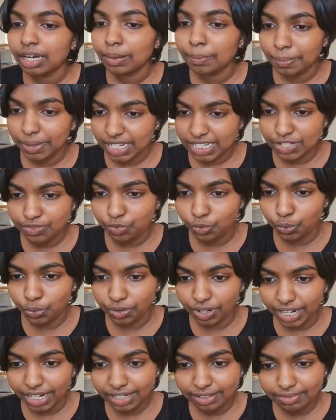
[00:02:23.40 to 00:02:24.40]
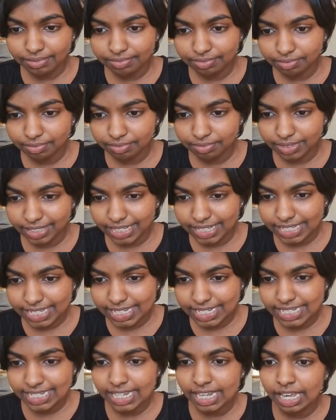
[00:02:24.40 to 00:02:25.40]
plus 4, right?
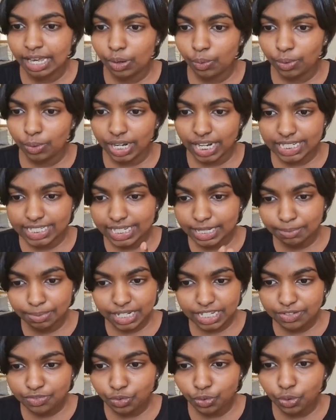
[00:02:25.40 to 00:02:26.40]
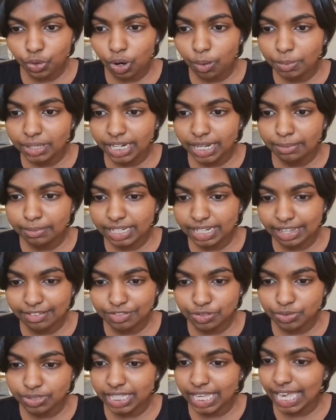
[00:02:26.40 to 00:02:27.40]
Yes. When I take plus 4 common, I'll be
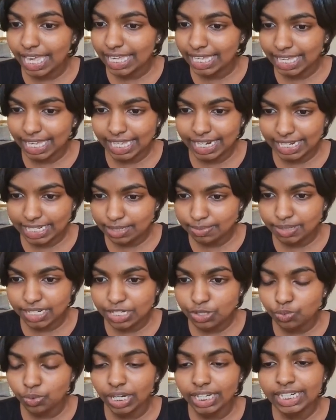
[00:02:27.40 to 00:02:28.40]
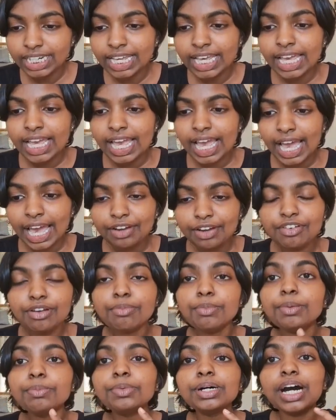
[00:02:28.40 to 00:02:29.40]
left with again x plus 1. And
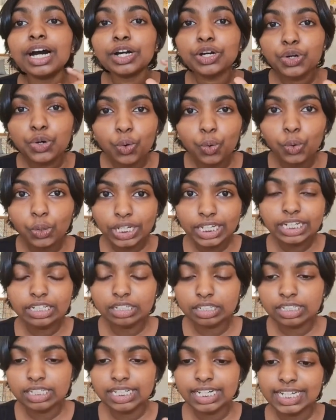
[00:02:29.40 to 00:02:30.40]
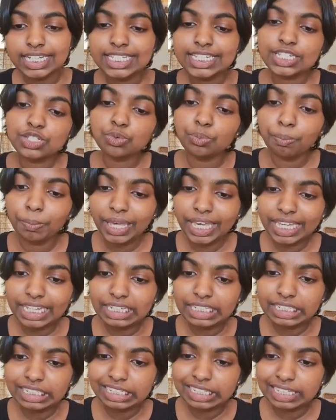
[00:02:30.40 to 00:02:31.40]
remember, our goal here is to make
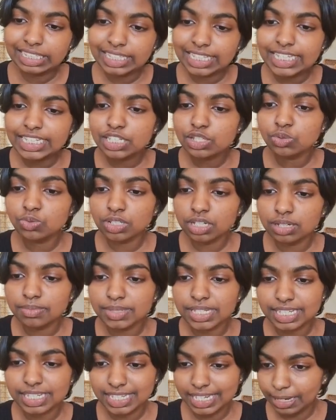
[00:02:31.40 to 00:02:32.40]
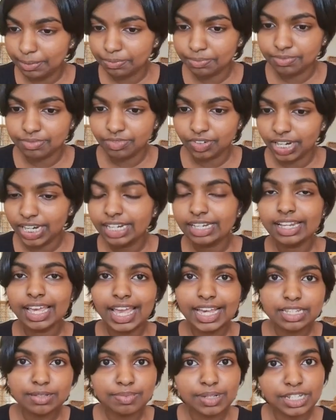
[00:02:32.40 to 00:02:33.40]
these two terms the same, right?
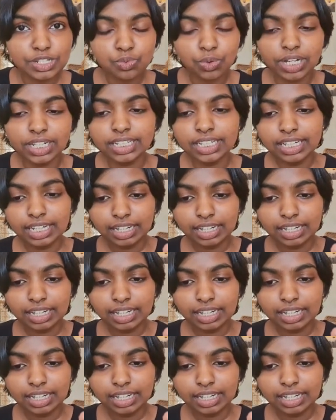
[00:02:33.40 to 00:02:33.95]
X plus 1,